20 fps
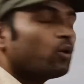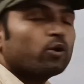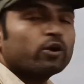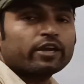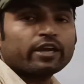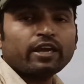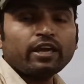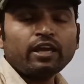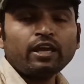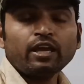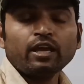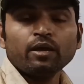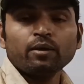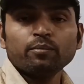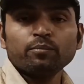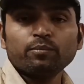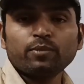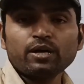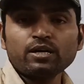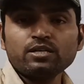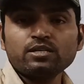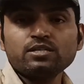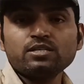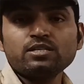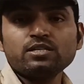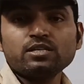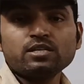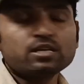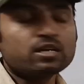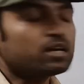Okay, but
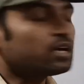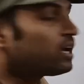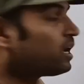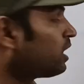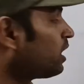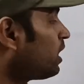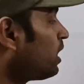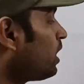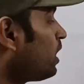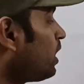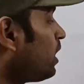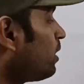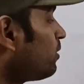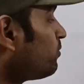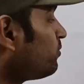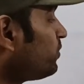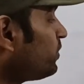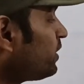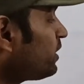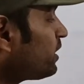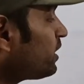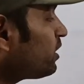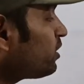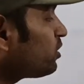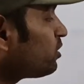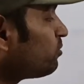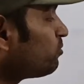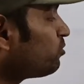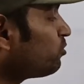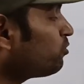we
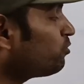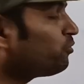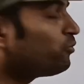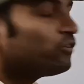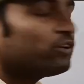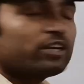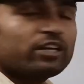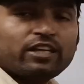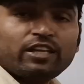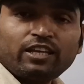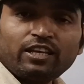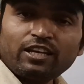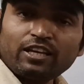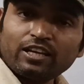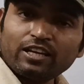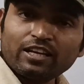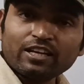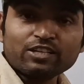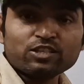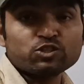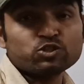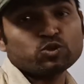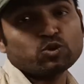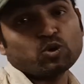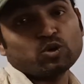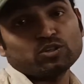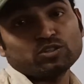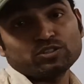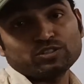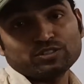can remove only
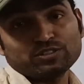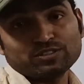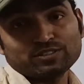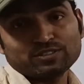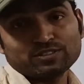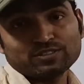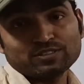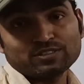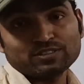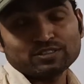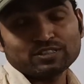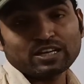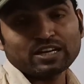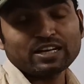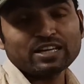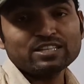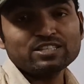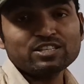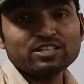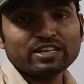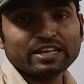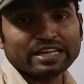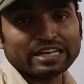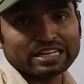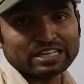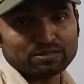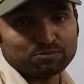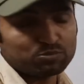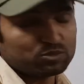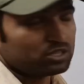electron that has a
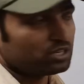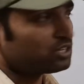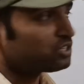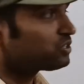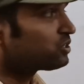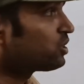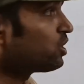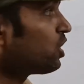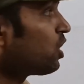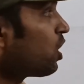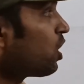negative charge,